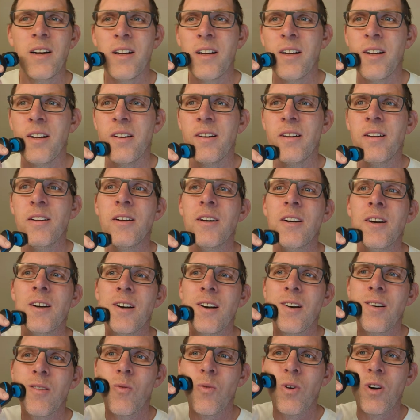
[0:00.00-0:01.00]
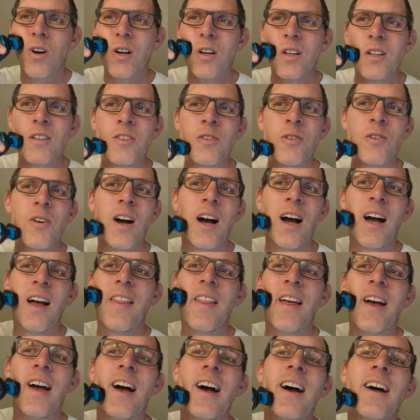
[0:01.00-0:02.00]
and we're going to try
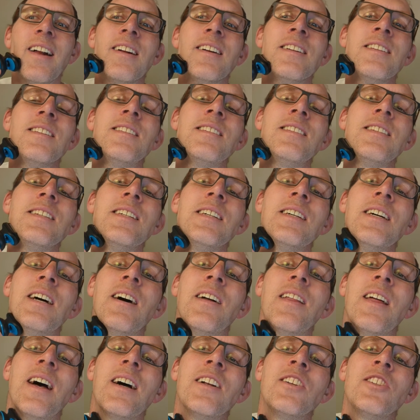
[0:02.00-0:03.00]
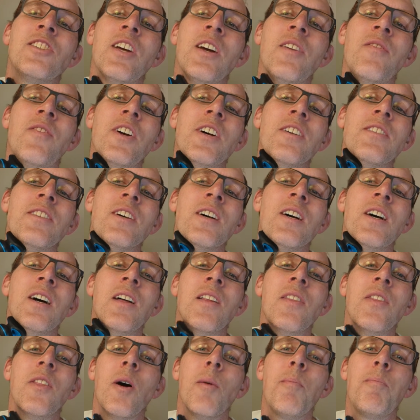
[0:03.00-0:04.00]
that and see how that shape feels.
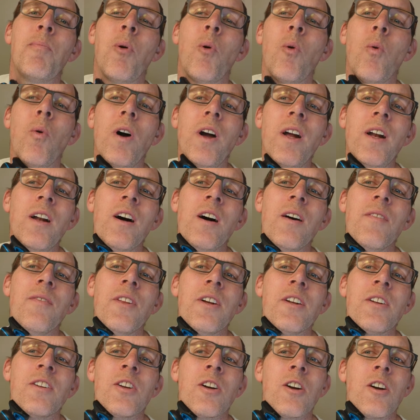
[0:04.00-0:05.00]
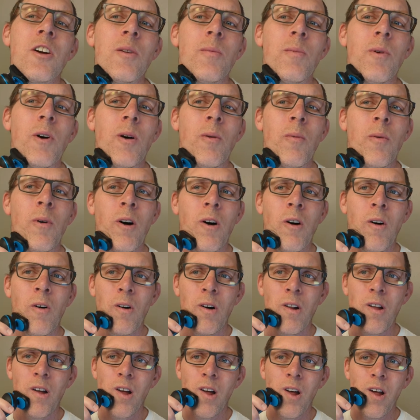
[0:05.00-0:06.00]
The point of the turbo
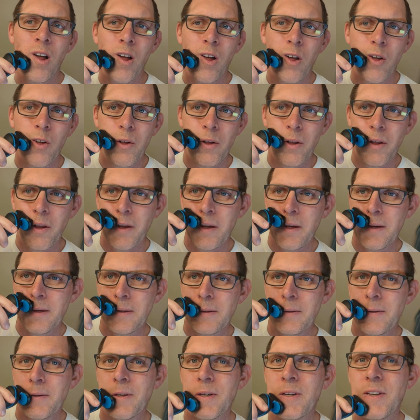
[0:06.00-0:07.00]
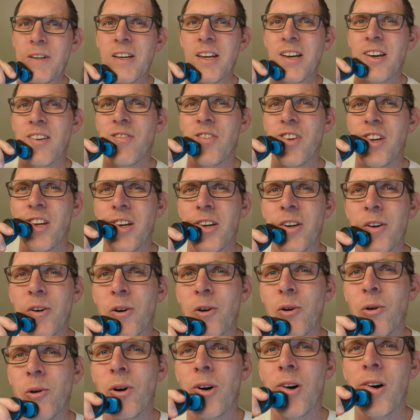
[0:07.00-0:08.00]
mode is to give
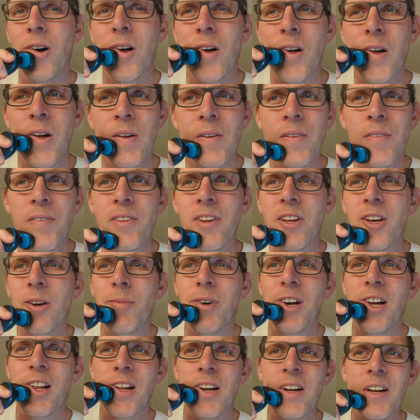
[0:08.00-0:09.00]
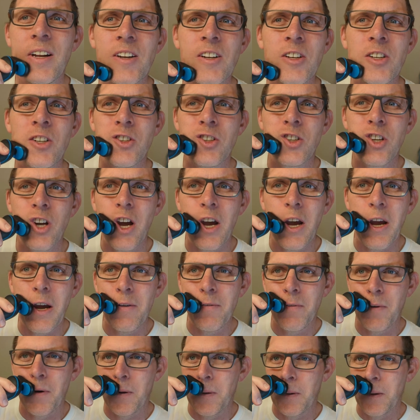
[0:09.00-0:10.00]
you the ability to
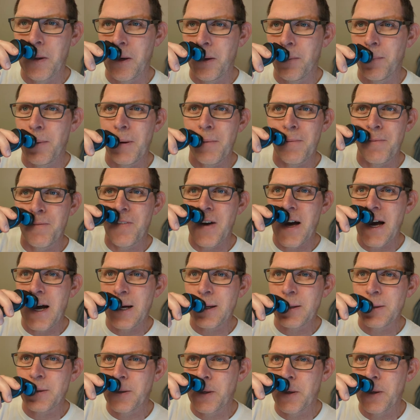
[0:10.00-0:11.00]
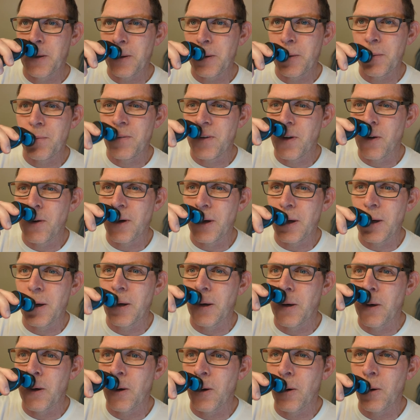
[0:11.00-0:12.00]
shave a little bit faster if you're in
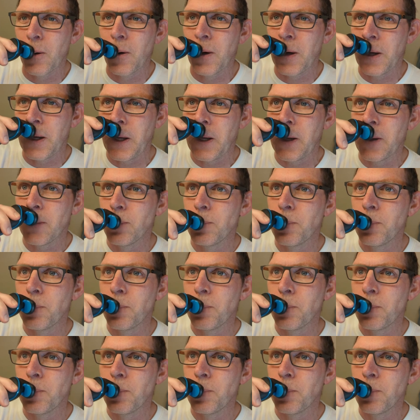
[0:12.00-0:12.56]
a hurry.